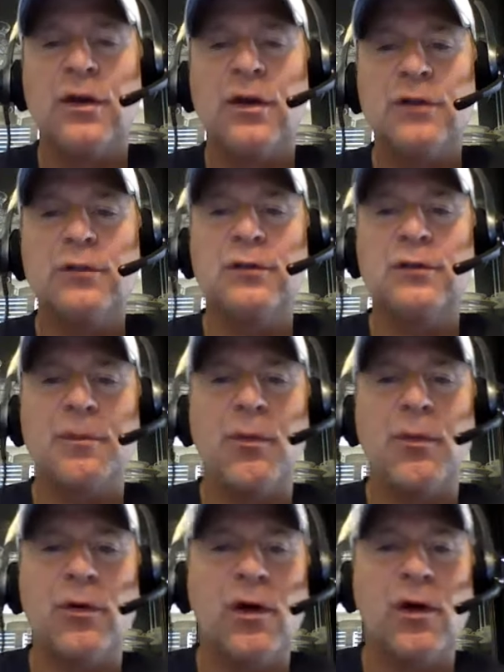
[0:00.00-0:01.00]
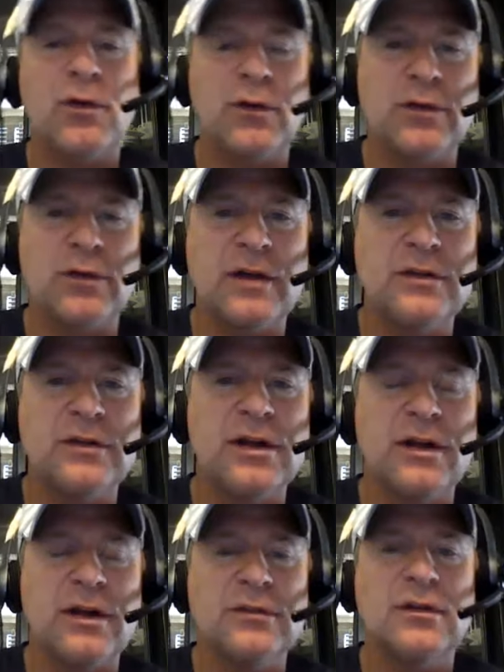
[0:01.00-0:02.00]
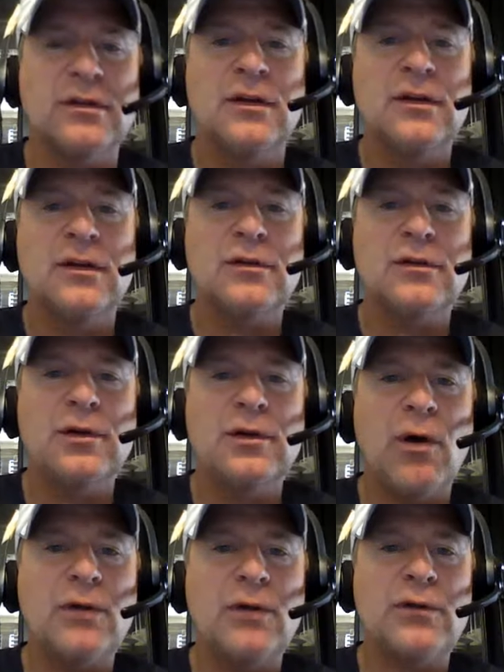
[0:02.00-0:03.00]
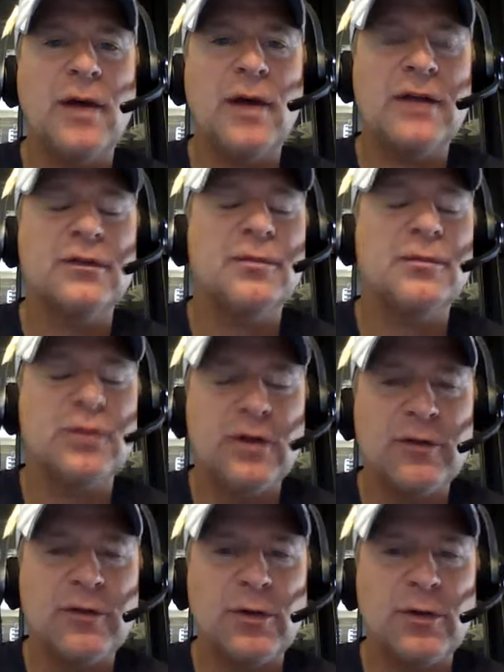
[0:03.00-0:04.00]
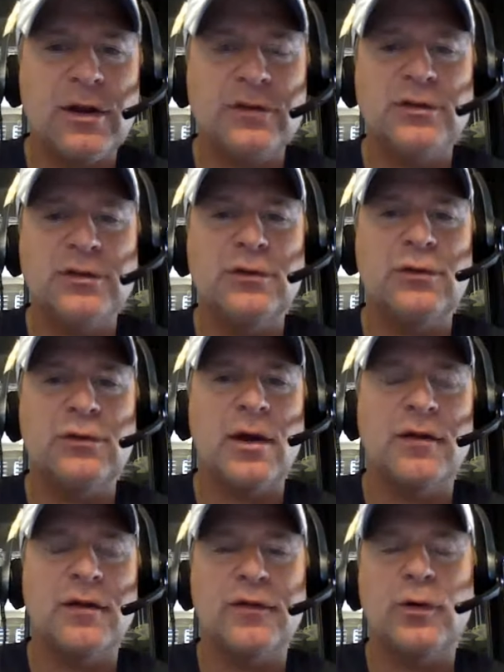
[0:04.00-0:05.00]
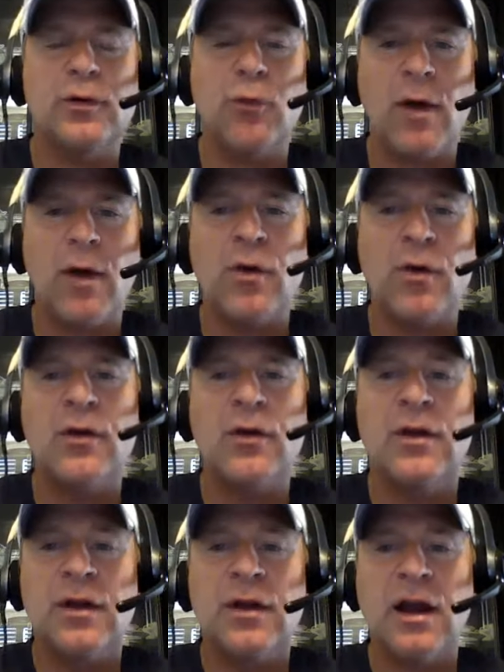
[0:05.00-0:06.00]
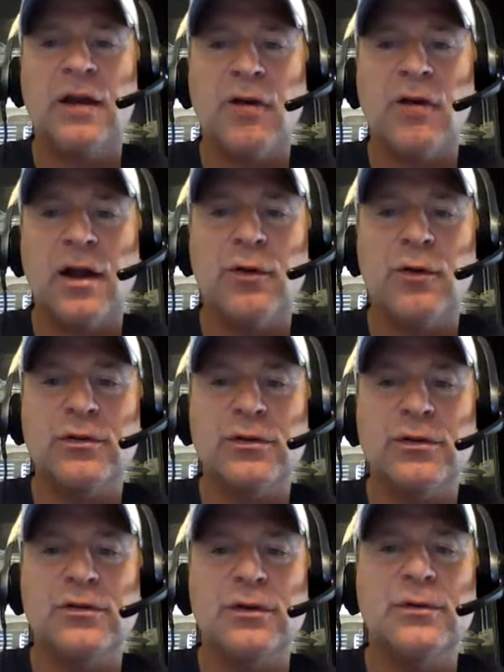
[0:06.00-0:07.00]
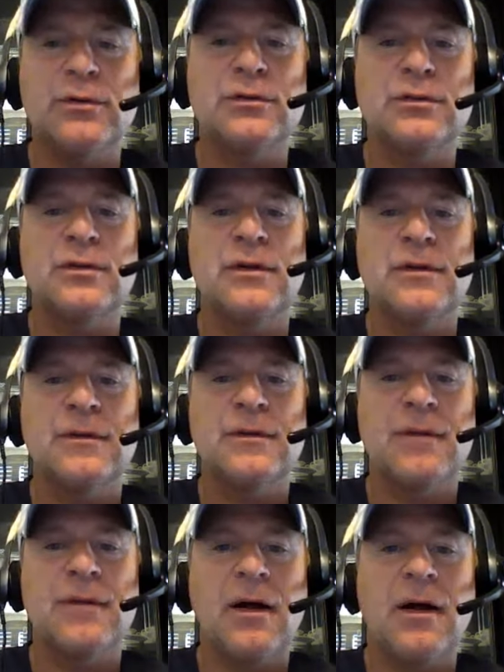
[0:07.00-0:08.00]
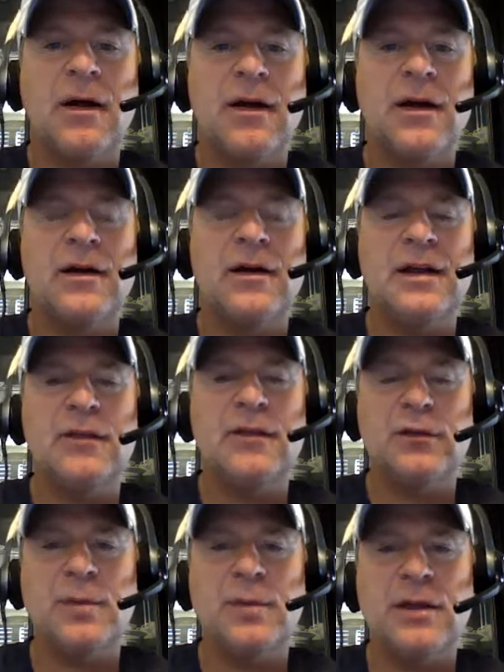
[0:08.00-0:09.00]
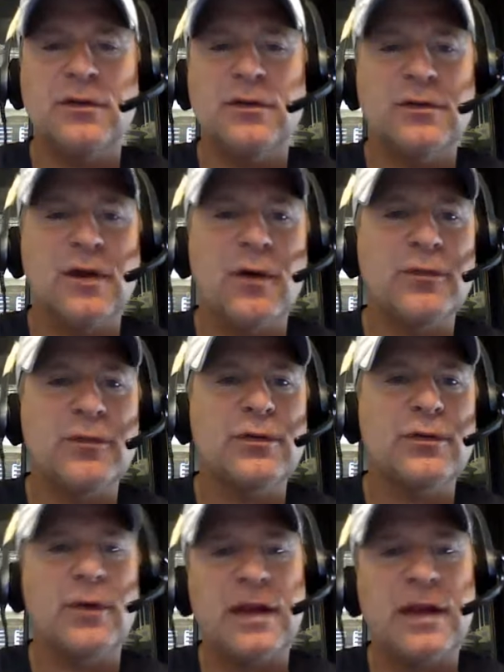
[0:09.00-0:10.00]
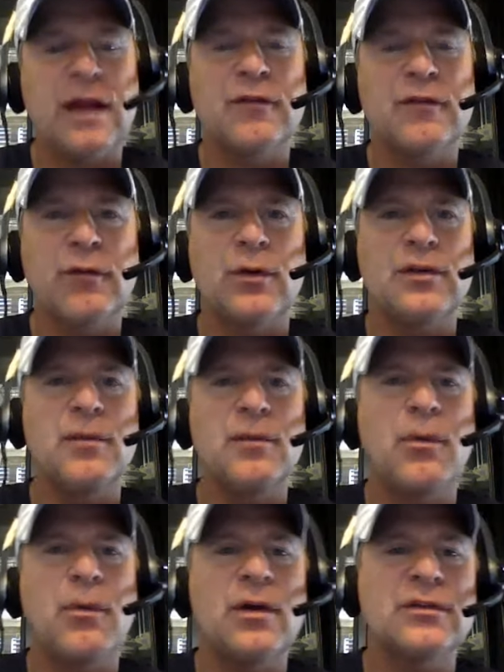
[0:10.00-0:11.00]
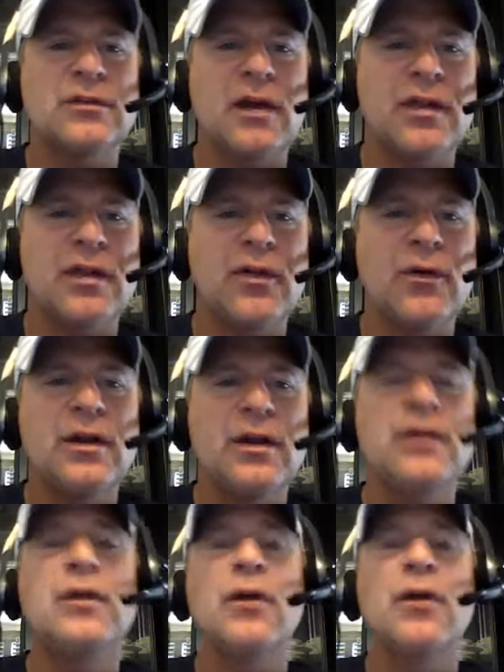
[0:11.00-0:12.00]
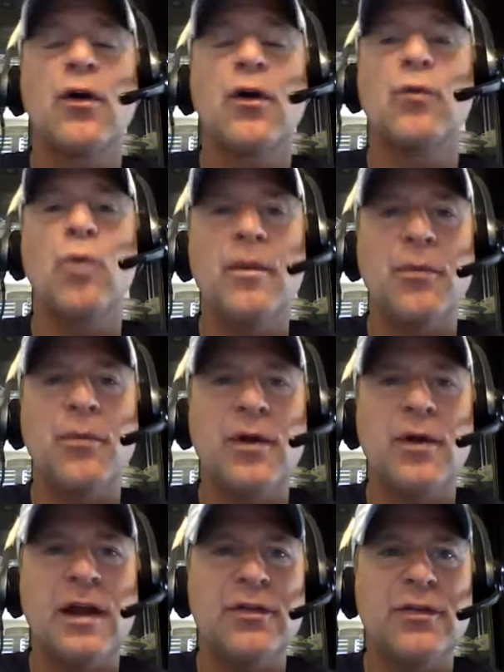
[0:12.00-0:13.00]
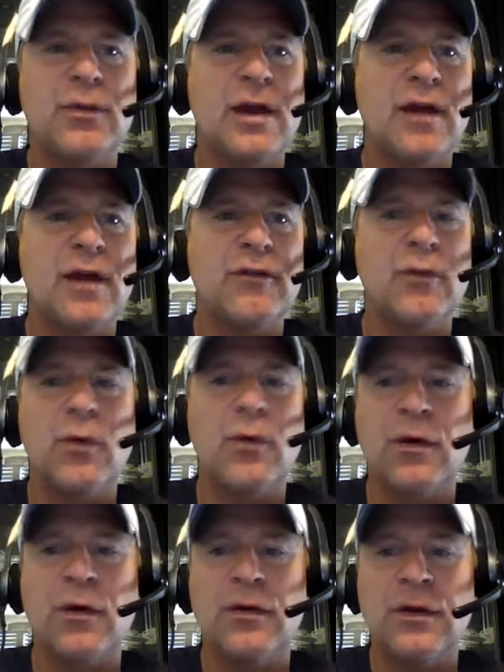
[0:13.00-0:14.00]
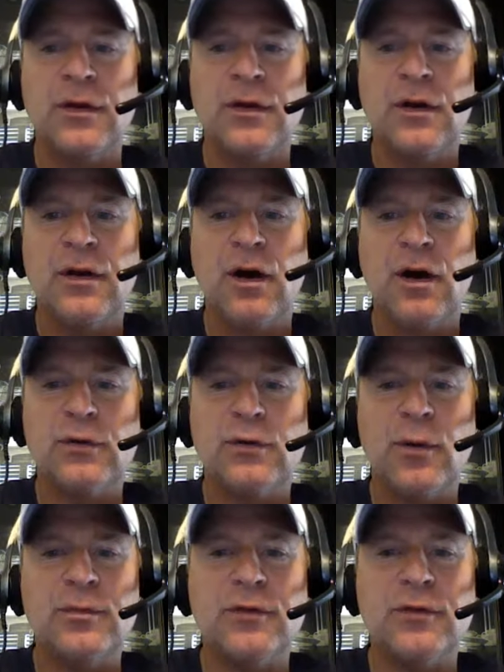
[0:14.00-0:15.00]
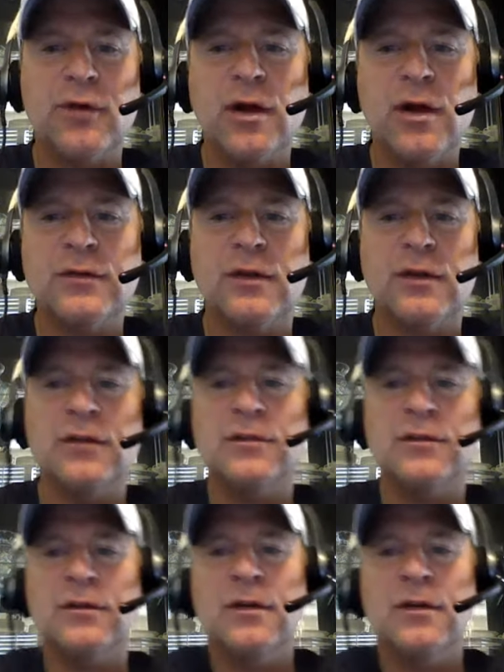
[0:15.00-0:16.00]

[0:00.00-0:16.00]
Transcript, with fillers: to support all those ideas. So you also had some delivery issues. You had a few grammar and language issues uh, uh, in the speech itself. So again, fourteen points out of thirty, or one point eight three out of four. Uh, in terms of lessons,